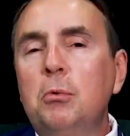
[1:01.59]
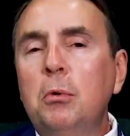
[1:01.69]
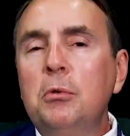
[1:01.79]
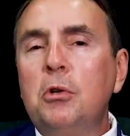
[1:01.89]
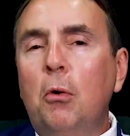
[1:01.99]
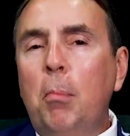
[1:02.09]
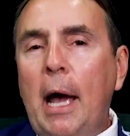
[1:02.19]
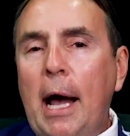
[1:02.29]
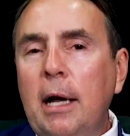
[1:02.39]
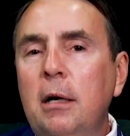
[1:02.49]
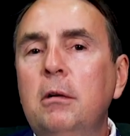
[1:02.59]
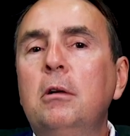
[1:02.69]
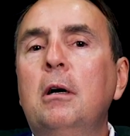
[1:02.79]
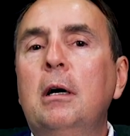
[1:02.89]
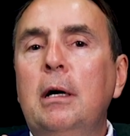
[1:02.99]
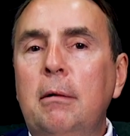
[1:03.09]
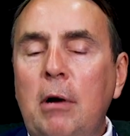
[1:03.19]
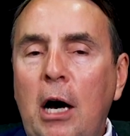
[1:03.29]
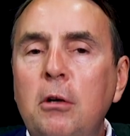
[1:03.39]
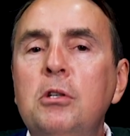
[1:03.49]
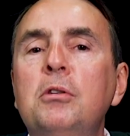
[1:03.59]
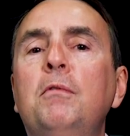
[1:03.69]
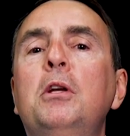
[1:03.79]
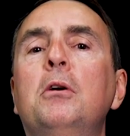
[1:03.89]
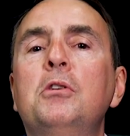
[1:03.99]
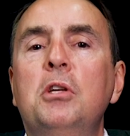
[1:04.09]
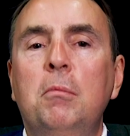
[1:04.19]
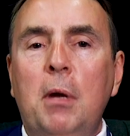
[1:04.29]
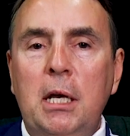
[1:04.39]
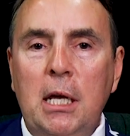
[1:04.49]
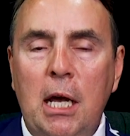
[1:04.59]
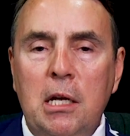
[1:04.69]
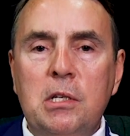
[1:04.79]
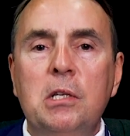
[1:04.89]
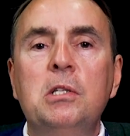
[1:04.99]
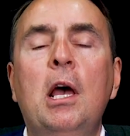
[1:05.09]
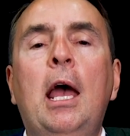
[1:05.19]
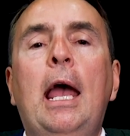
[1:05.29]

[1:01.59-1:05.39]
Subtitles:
rules go back hundreds of years in many cases,